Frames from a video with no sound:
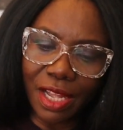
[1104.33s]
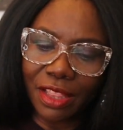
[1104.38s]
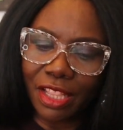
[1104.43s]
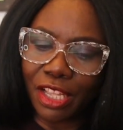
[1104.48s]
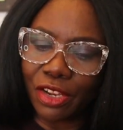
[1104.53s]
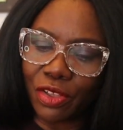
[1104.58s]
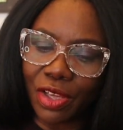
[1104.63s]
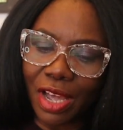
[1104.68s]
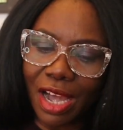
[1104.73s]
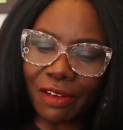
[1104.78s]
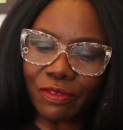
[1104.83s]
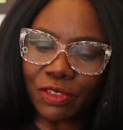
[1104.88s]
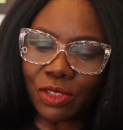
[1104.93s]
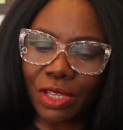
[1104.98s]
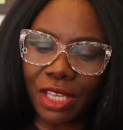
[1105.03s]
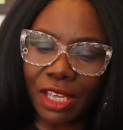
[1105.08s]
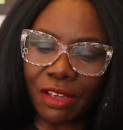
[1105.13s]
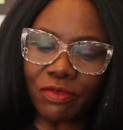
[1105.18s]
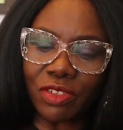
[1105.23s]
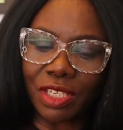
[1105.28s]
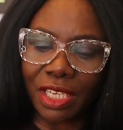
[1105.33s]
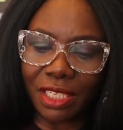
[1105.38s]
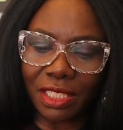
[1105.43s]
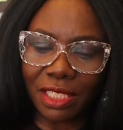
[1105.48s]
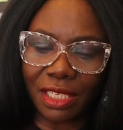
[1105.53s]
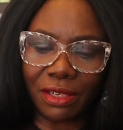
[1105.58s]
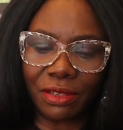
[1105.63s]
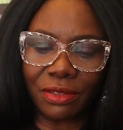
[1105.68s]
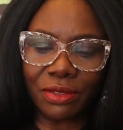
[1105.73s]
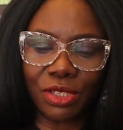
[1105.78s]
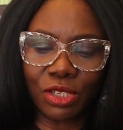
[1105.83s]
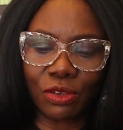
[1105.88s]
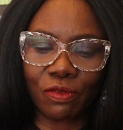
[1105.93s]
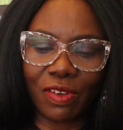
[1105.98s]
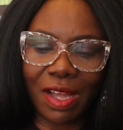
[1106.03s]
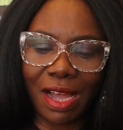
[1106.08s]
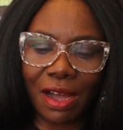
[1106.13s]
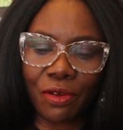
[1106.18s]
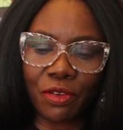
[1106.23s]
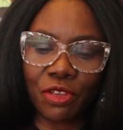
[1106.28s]
then you have to give details
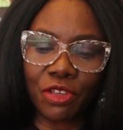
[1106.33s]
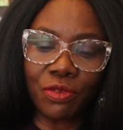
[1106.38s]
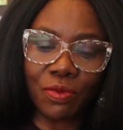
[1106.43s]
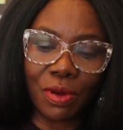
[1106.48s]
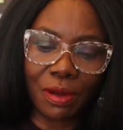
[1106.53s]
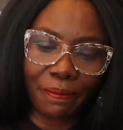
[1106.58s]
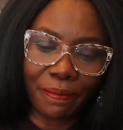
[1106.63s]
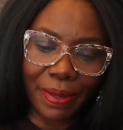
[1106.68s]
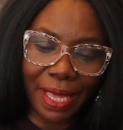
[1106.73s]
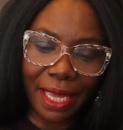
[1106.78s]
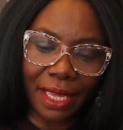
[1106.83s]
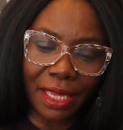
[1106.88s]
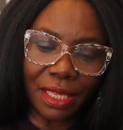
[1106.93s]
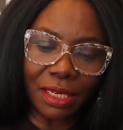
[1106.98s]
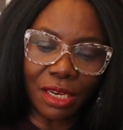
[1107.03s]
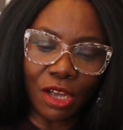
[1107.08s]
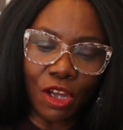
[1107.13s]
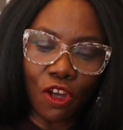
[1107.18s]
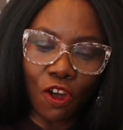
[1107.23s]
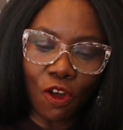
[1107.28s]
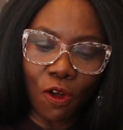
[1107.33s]
of how you are paying